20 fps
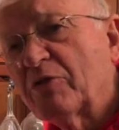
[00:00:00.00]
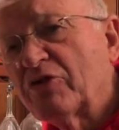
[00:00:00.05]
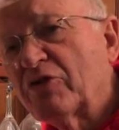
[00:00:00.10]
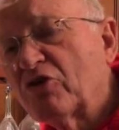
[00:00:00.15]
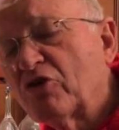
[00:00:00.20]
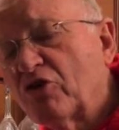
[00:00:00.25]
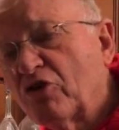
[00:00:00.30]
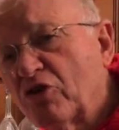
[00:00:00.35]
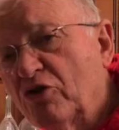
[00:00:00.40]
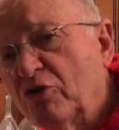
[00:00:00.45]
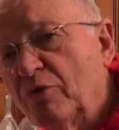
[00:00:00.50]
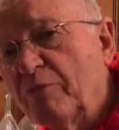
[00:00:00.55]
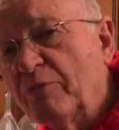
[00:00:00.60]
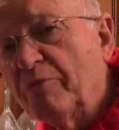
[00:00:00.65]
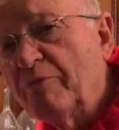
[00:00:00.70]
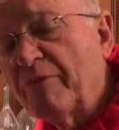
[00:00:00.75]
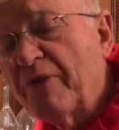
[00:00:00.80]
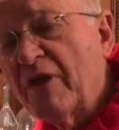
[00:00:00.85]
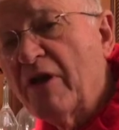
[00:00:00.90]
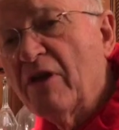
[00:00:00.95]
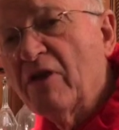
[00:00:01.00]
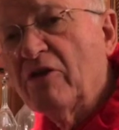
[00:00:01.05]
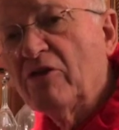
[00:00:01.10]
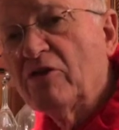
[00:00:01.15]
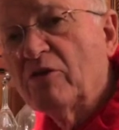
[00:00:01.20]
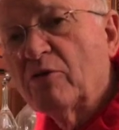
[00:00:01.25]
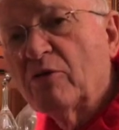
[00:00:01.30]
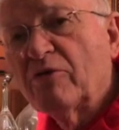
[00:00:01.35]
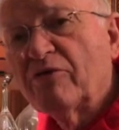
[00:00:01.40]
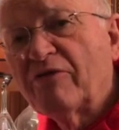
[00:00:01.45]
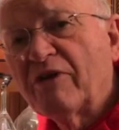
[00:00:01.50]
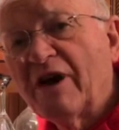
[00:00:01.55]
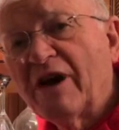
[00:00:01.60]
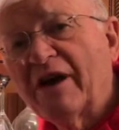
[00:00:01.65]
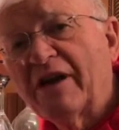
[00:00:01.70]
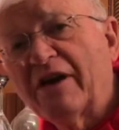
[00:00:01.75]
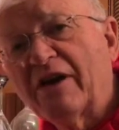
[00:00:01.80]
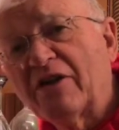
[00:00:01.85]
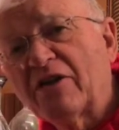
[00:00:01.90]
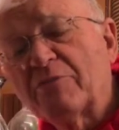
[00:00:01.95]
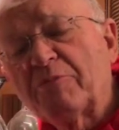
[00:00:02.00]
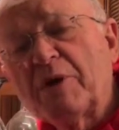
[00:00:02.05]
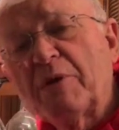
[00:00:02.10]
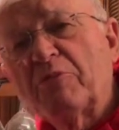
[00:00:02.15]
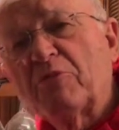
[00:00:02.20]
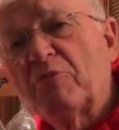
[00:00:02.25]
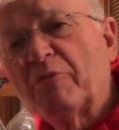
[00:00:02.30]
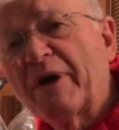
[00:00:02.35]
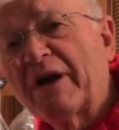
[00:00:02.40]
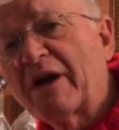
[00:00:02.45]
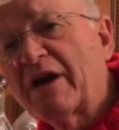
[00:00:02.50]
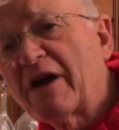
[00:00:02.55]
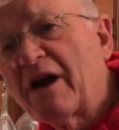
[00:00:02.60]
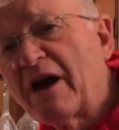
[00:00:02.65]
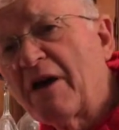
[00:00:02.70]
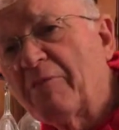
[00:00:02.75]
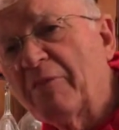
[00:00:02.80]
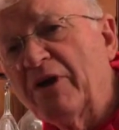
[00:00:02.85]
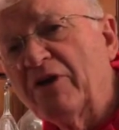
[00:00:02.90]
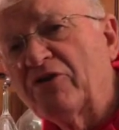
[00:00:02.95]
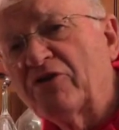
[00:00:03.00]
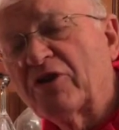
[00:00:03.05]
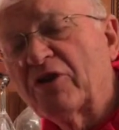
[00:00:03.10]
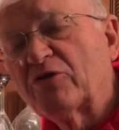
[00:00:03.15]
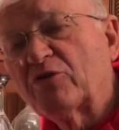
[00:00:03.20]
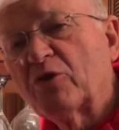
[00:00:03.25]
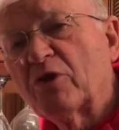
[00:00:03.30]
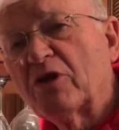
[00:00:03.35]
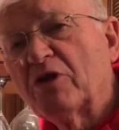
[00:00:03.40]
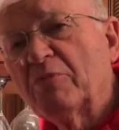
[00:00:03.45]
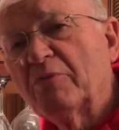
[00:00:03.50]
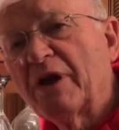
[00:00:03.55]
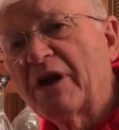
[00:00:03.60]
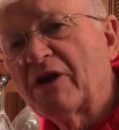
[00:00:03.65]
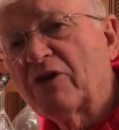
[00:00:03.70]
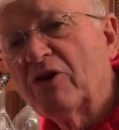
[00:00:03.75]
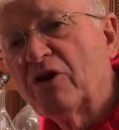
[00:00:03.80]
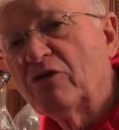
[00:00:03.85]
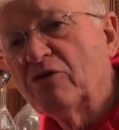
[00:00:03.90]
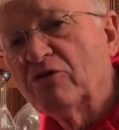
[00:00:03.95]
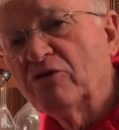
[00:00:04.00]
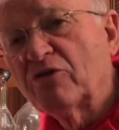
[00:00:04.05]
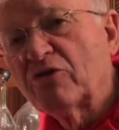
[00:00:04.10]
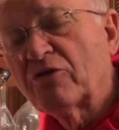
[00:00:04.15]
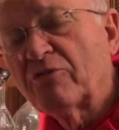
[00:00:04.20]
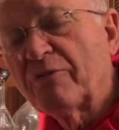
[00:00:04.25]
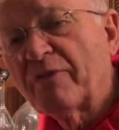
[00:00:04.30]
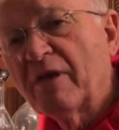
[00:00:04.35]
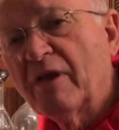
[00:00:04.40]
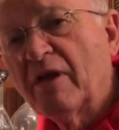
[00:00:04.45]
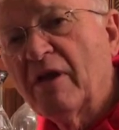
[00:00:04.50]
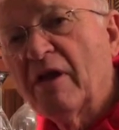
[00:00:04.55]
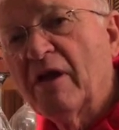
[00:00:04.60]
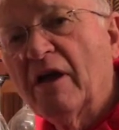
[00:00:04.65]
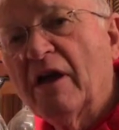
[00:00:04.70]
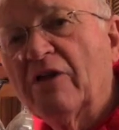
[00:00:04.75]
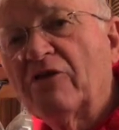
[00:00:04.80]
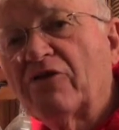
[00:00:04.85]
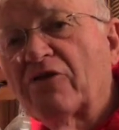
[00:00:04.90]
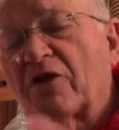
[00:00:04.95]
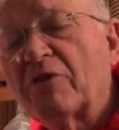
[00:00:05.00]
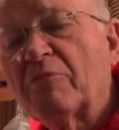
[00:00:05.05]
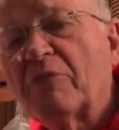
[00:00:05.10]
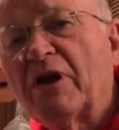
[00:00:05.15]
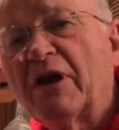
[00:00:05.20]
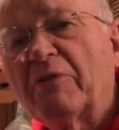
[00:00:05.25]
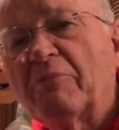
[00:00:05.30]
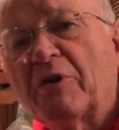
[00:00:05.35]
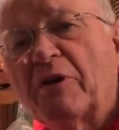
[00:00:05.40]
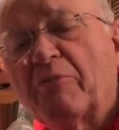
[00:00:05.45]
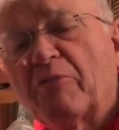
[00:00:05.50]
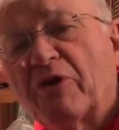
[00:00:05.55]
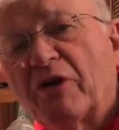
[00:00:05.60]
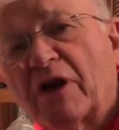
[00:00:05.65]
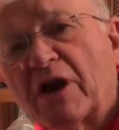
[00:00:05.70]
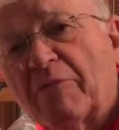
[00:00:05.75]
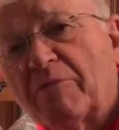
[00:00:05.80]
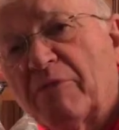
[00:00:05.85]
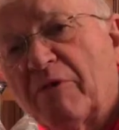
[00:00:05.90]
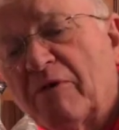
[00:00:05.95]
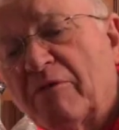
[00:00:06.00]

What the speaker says: with a group, you will find other people make comments. That's why you make notes. And somebody may bring up